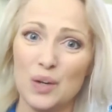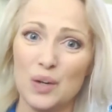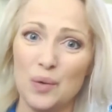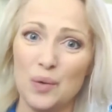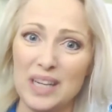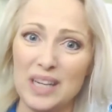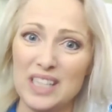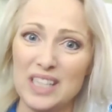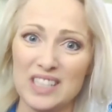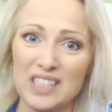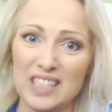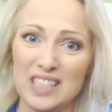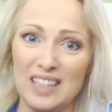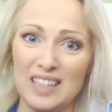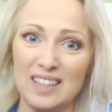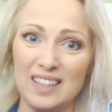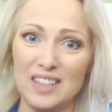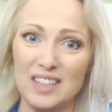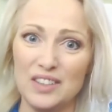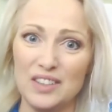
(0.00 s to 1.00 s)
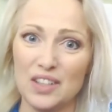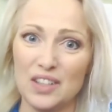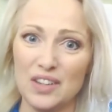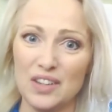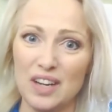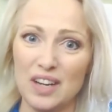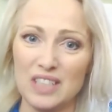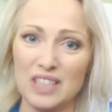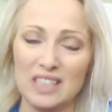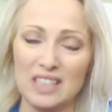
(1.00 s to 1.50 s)
question. You
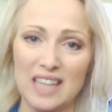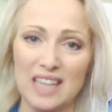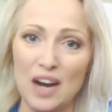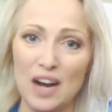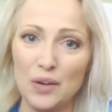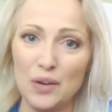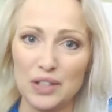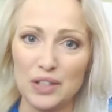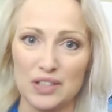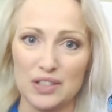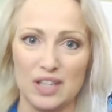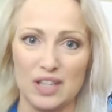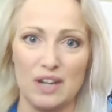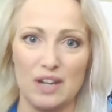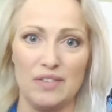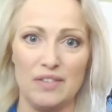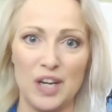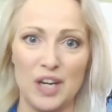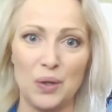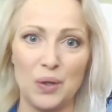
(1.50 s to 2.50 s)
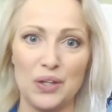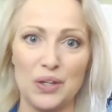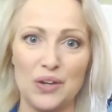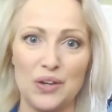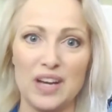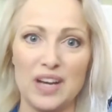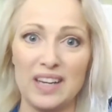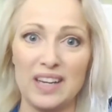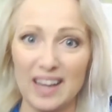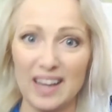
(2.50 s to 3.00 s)
don't have to doubt yourself anymore.
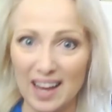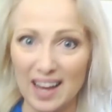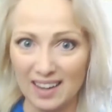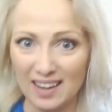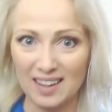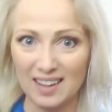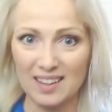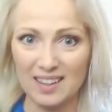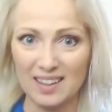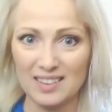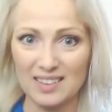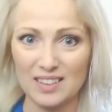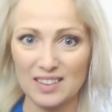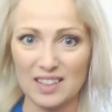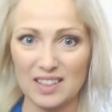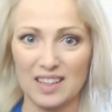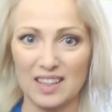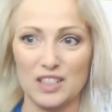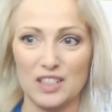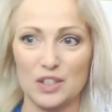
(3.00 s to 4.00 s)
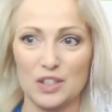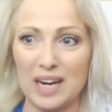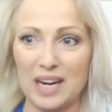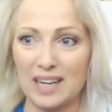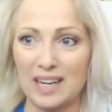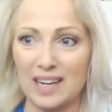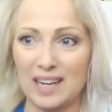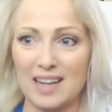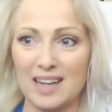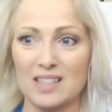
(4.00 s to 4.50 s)
You can get a
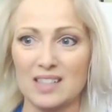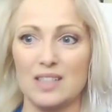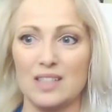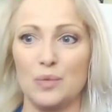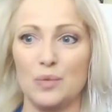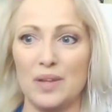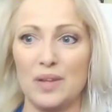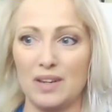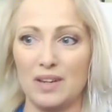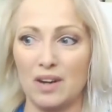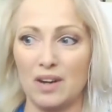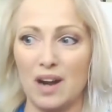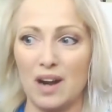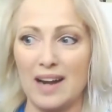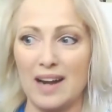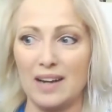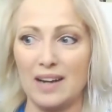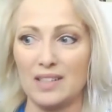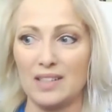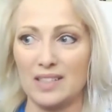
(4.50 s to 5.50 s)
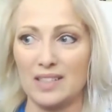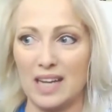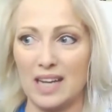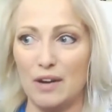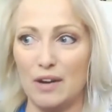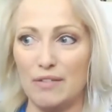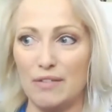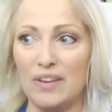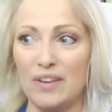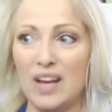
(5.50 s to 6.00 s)
direct connection with your higher
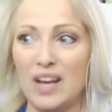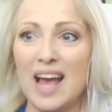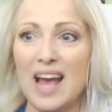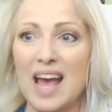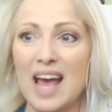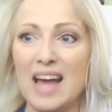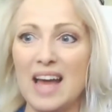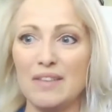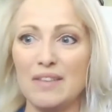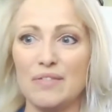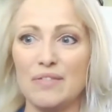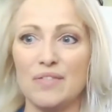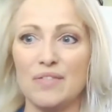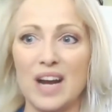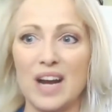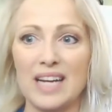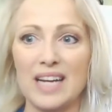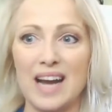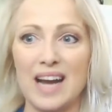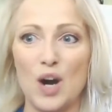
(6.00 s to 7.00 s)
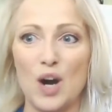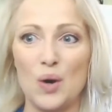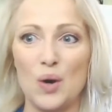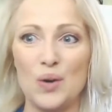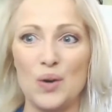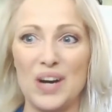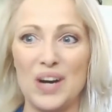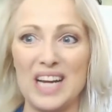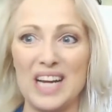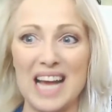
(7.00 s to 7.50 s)
self and find
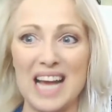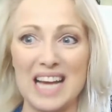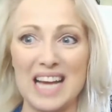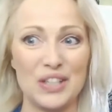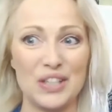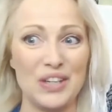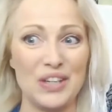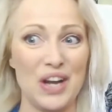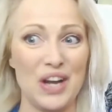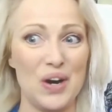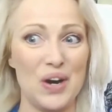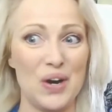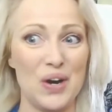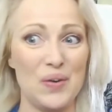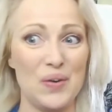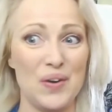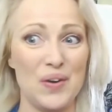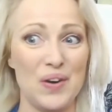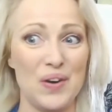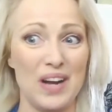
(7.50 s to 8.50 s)
out a yes or no